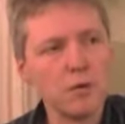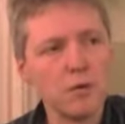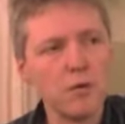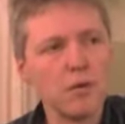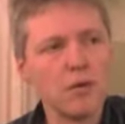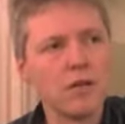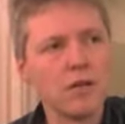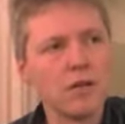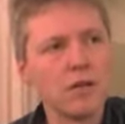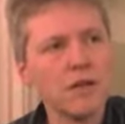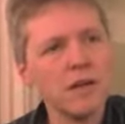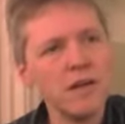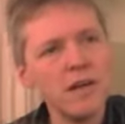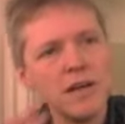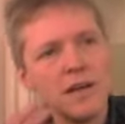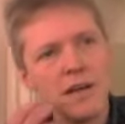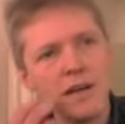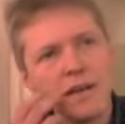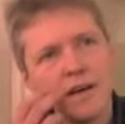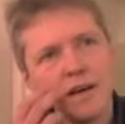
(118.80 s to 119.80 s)
We will.
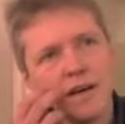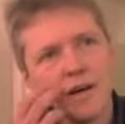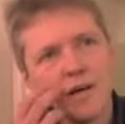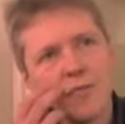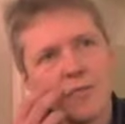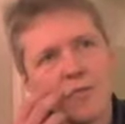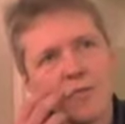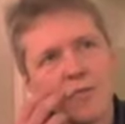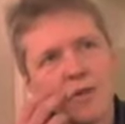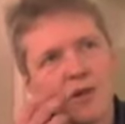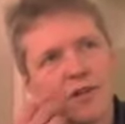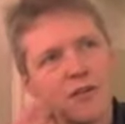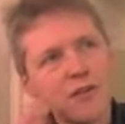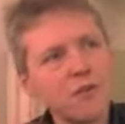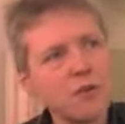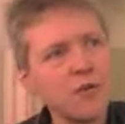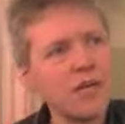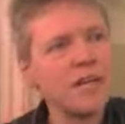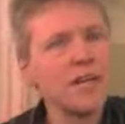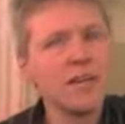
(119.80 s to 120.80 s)
The Model
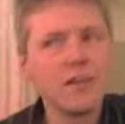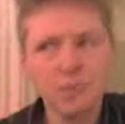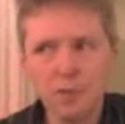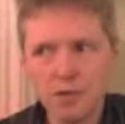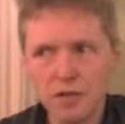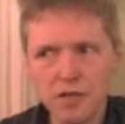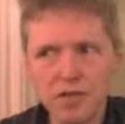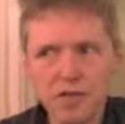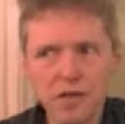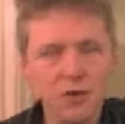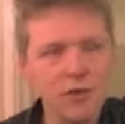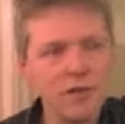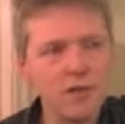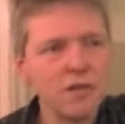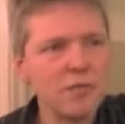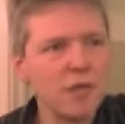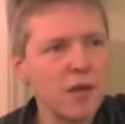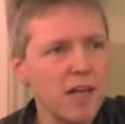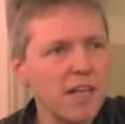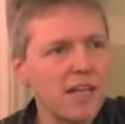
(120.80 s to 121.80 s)
3 that we are
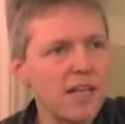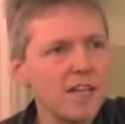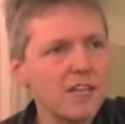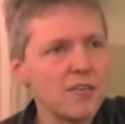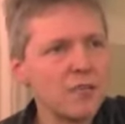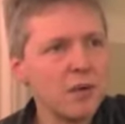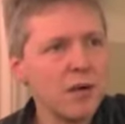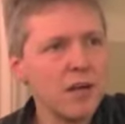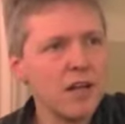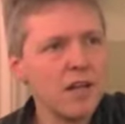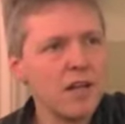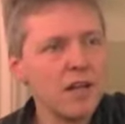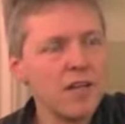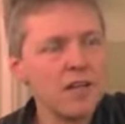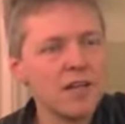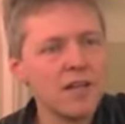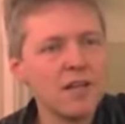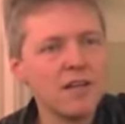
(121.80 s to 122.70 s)
currently playing as well